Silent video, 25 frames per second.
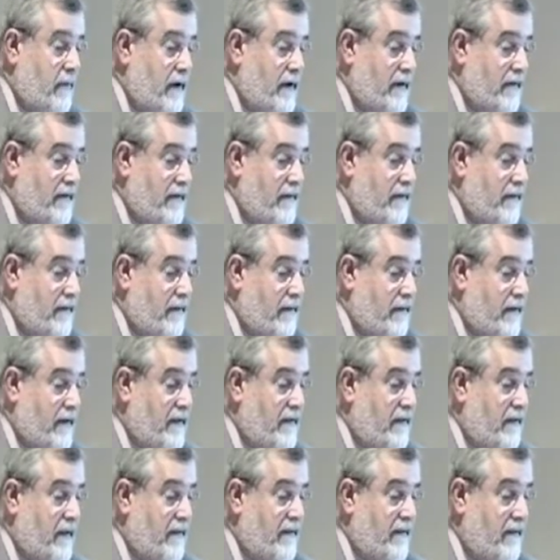bruxism,
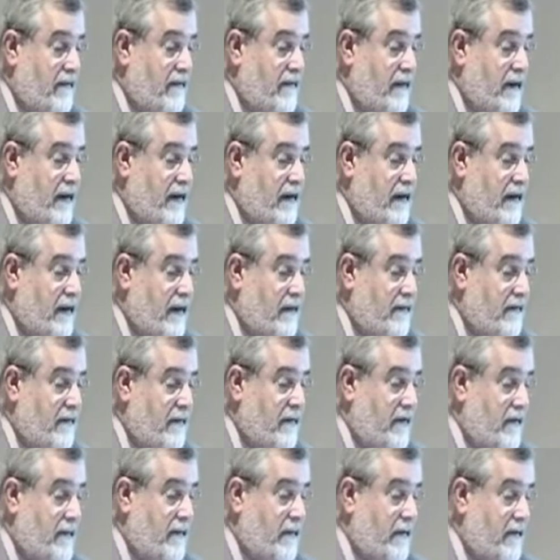excessive daytime
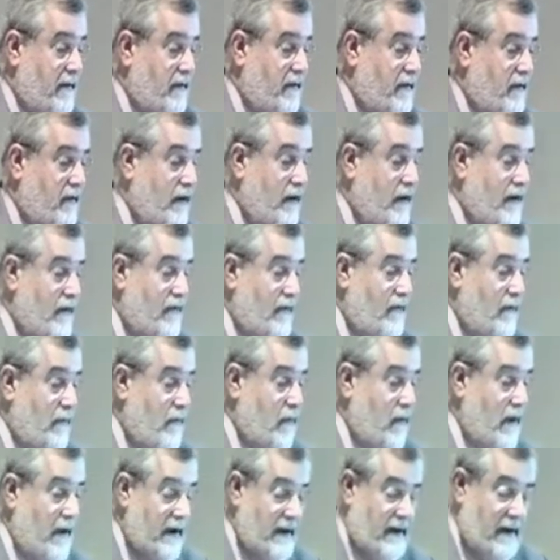sleepiness, change
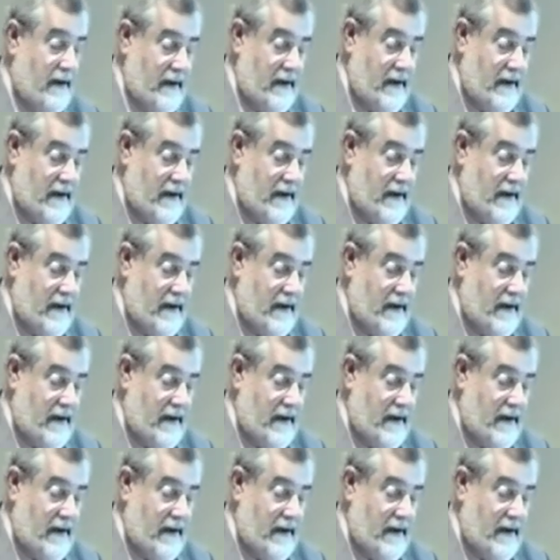in weight,